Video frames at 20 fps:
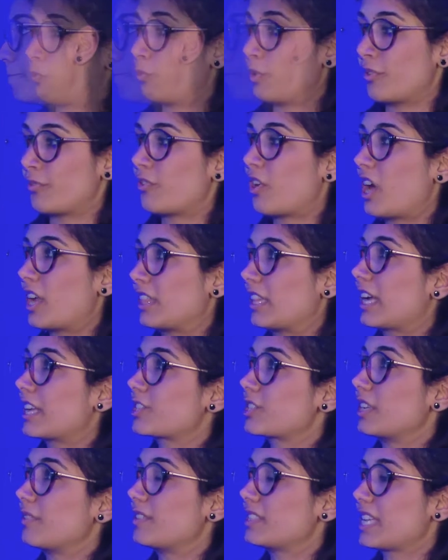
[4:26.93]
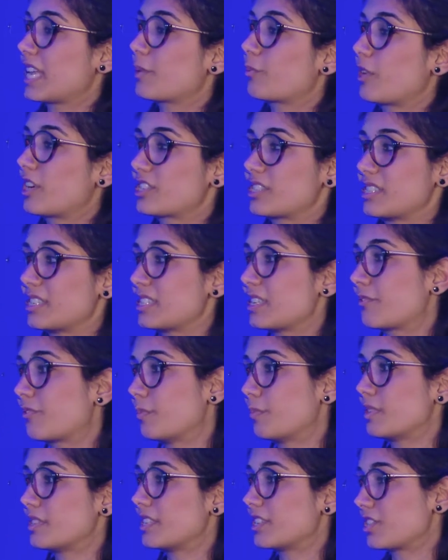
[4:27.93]
We find that actually if you take pressures in
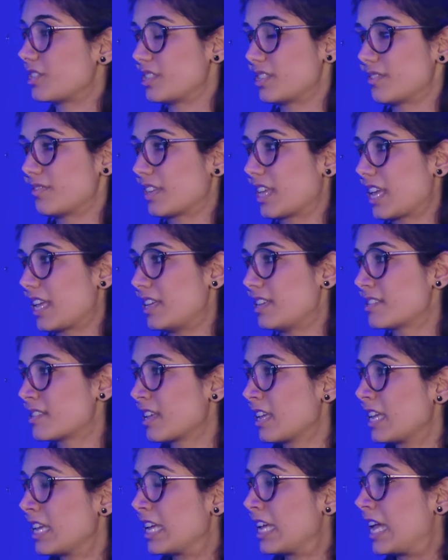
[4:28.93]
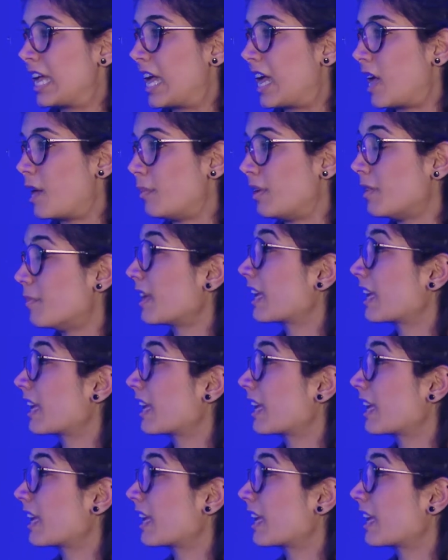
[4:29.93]
different positions of gaze, in a